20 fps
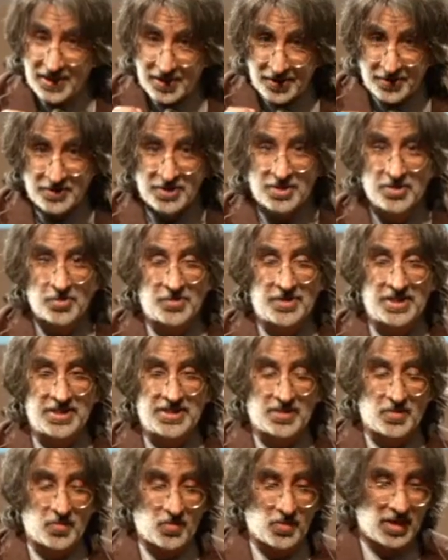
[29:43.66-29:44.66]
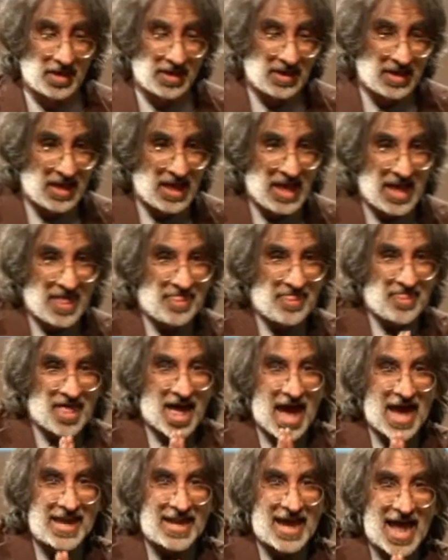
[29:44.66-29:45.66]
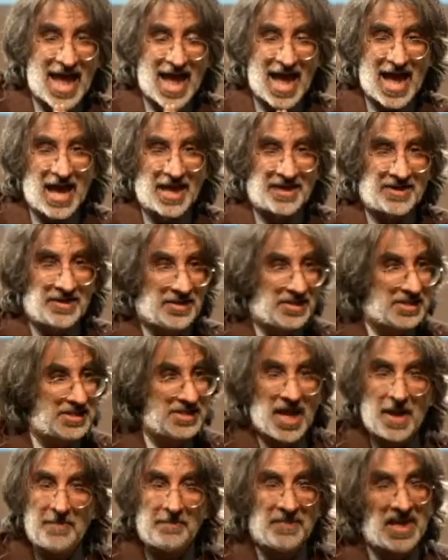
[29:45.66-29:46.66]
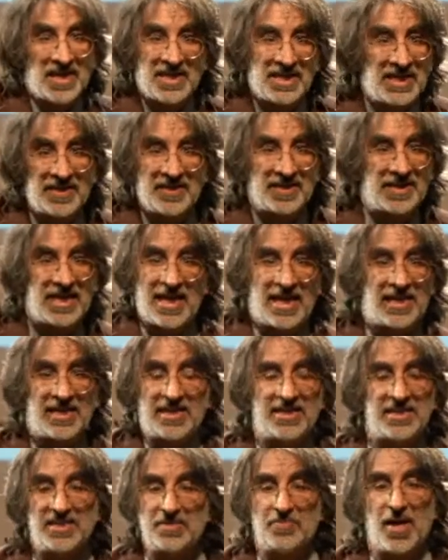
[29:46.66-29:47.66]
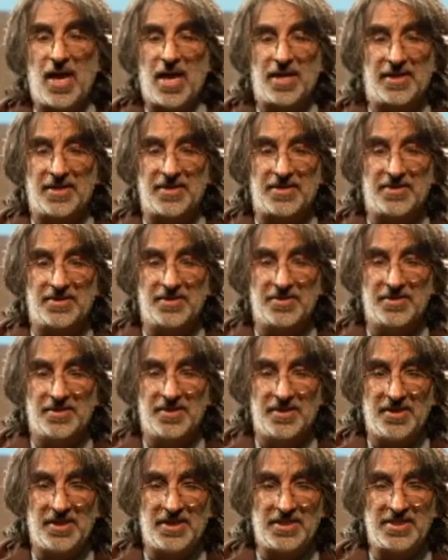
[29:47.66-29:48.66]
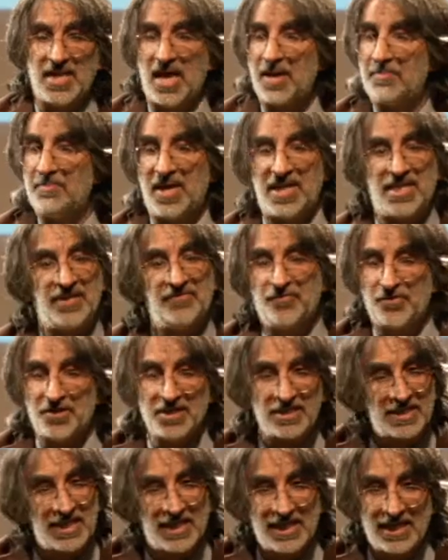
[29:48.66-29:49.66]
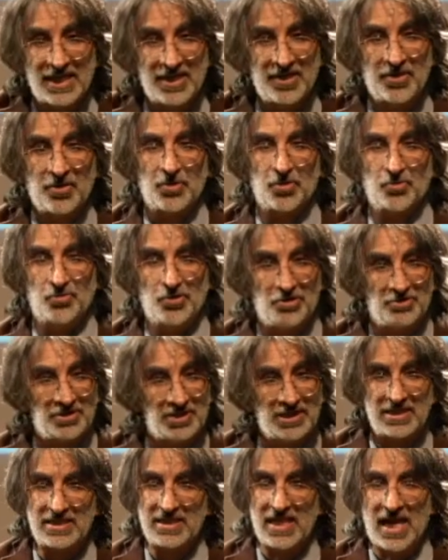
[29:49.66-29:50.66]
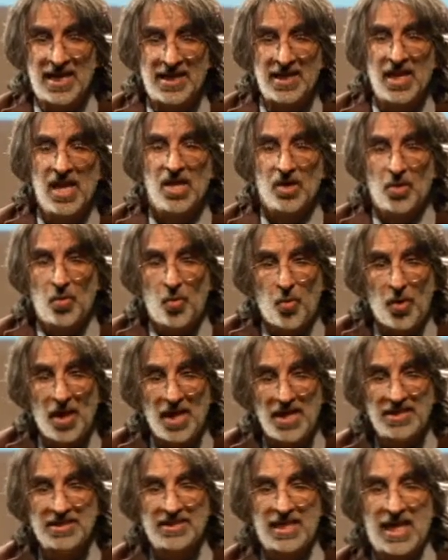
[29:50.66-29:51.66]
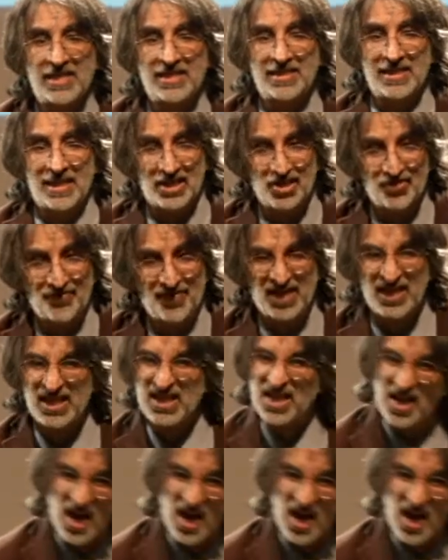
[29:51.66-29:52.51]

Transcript: Here's the reason why. That ad is not money in the candidate's pocket. It's not money for his kin or cronies. It's not a quasi slush fund. It's